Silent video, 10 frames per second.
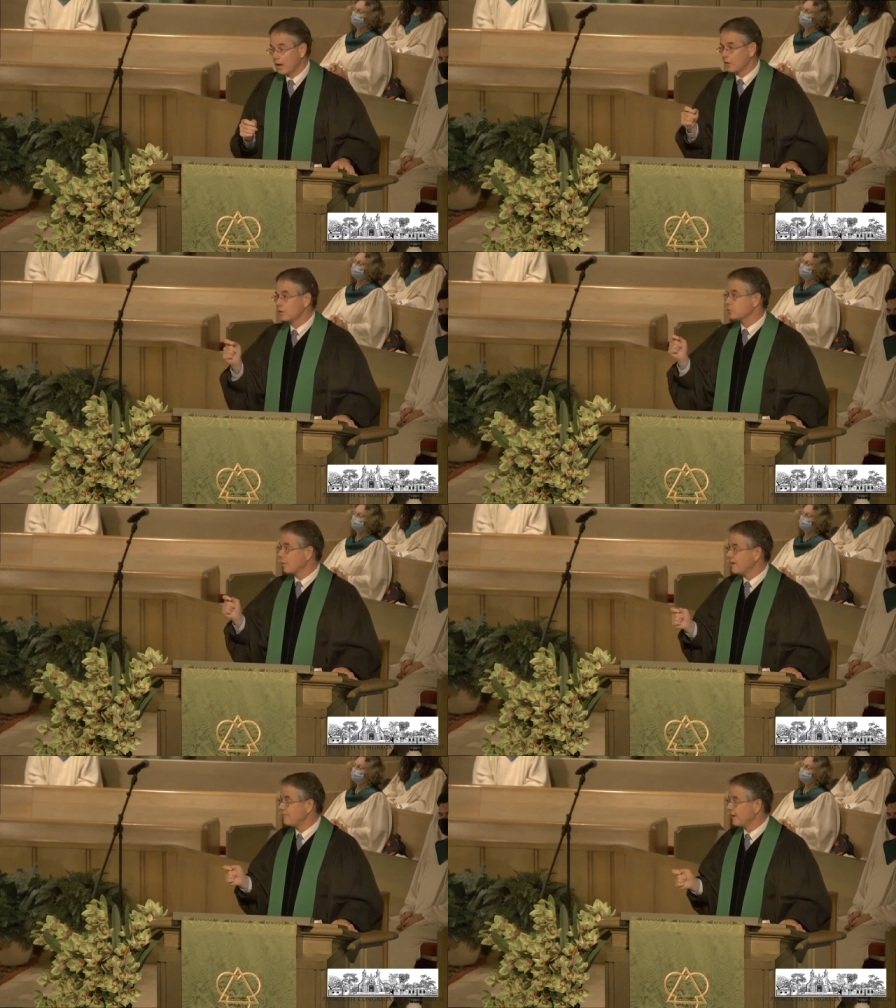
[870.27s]

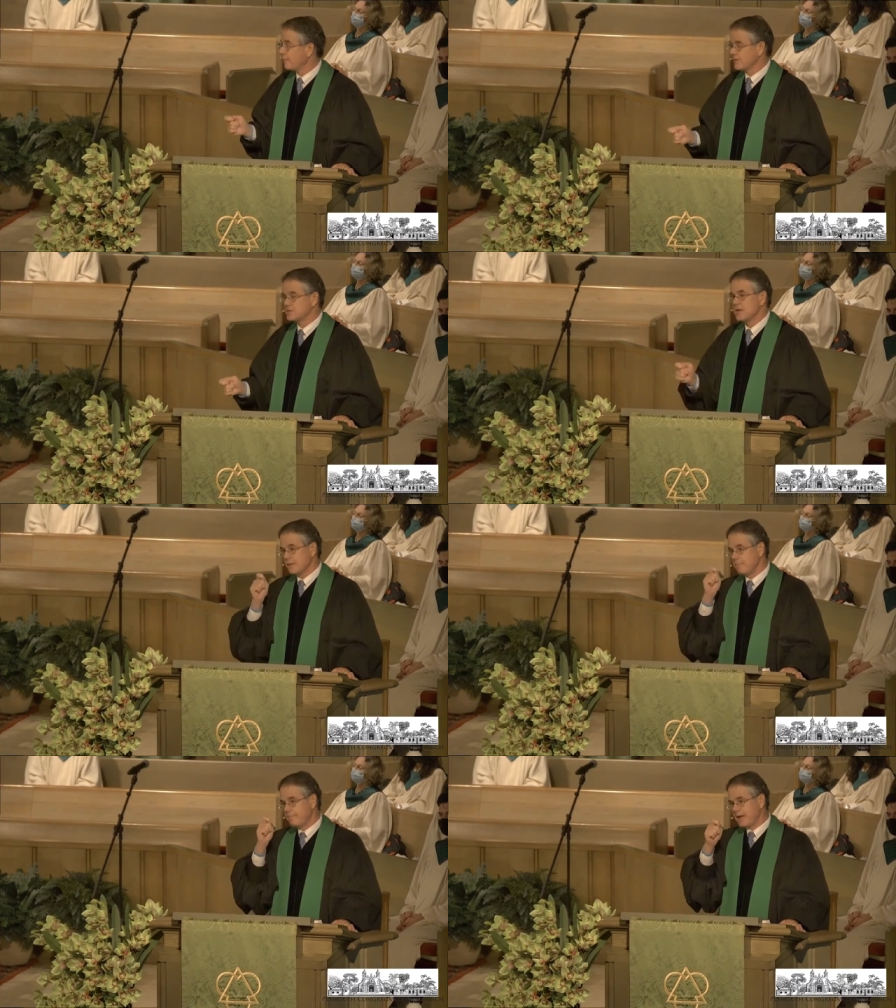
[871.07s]
125 miles.
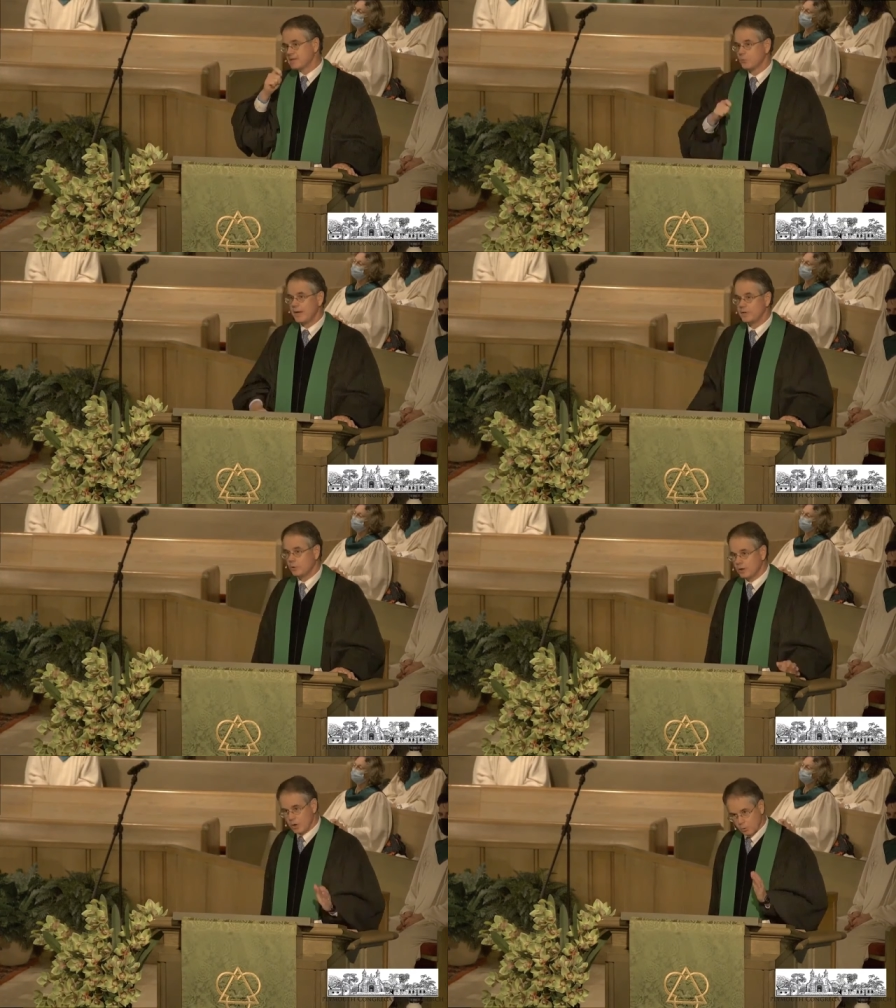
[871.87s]
The best way to
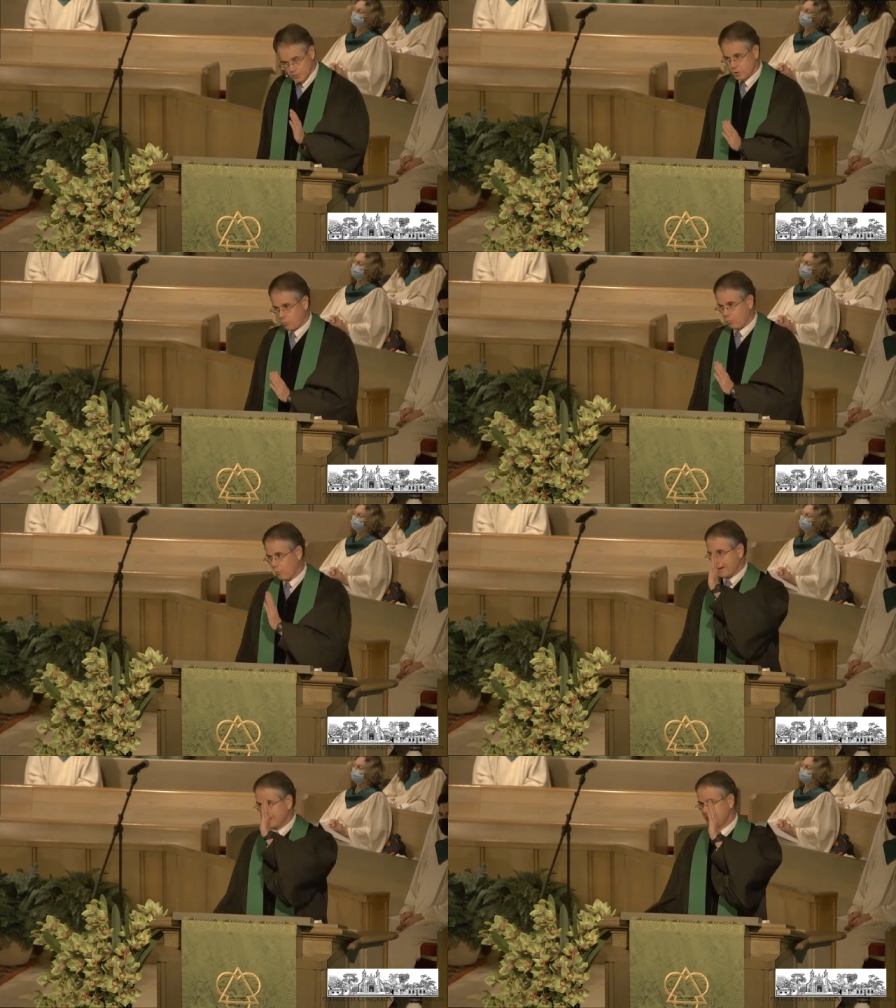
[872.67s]
do it was
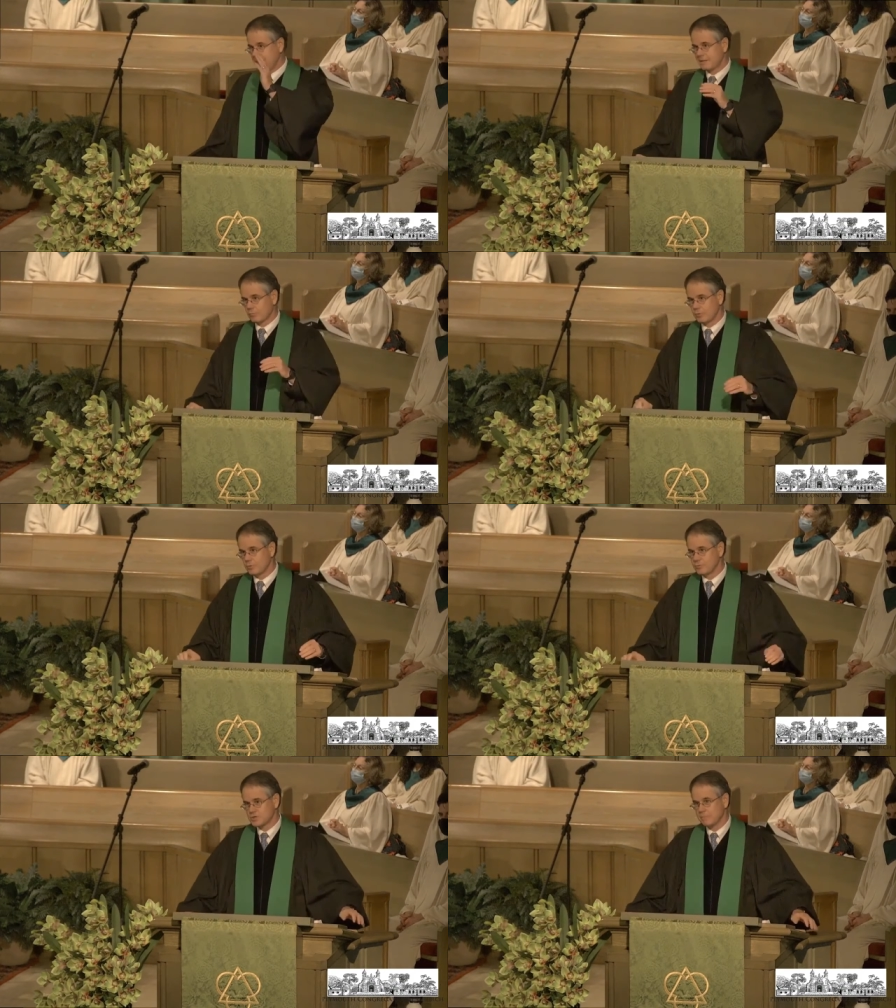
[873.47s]
directly
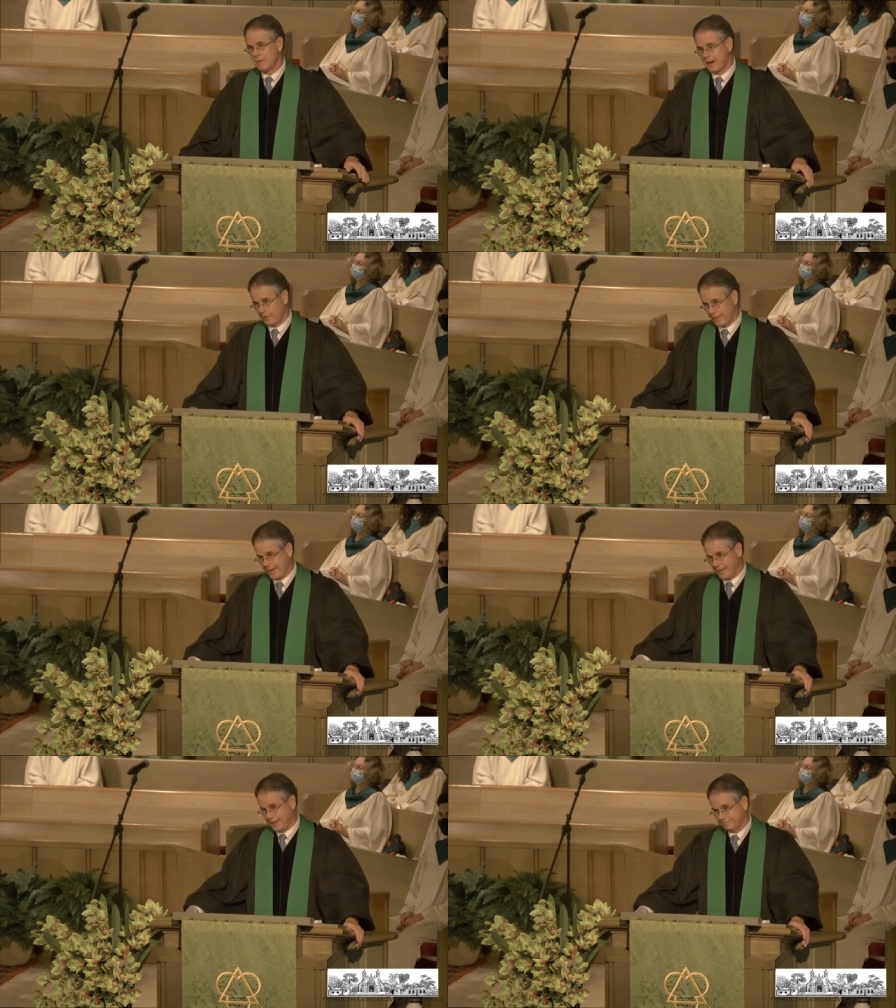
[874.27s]
through
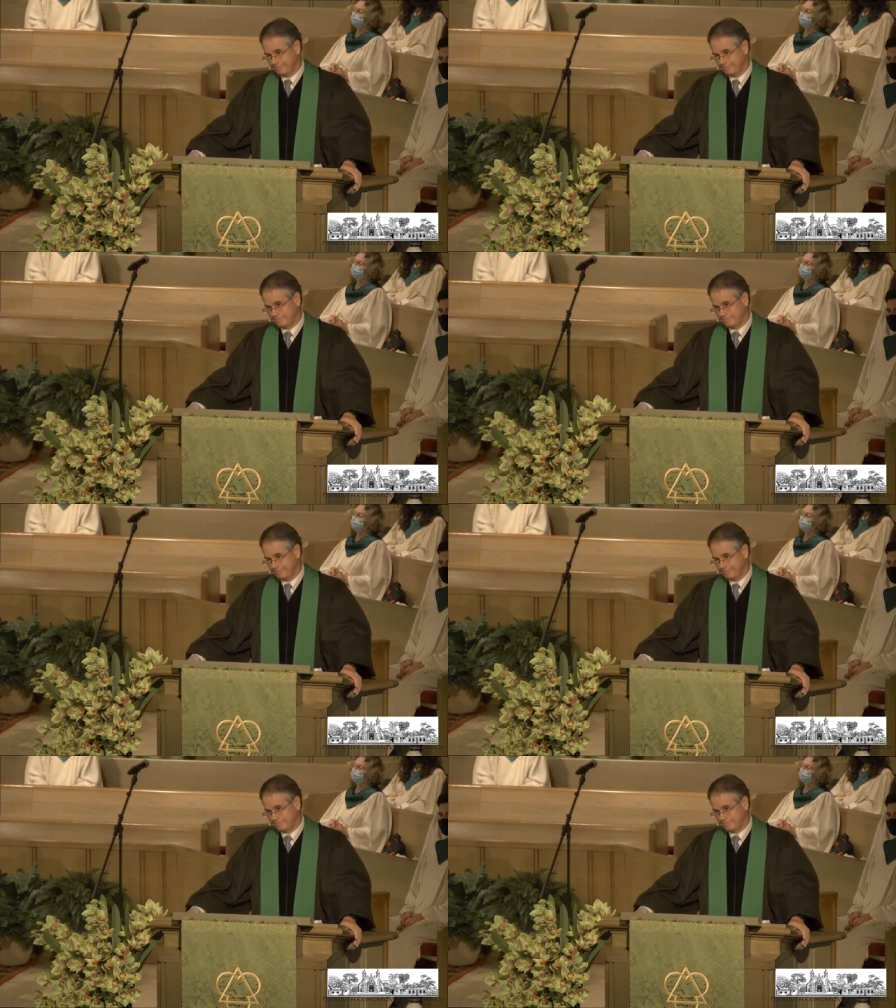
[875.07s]
Samaria.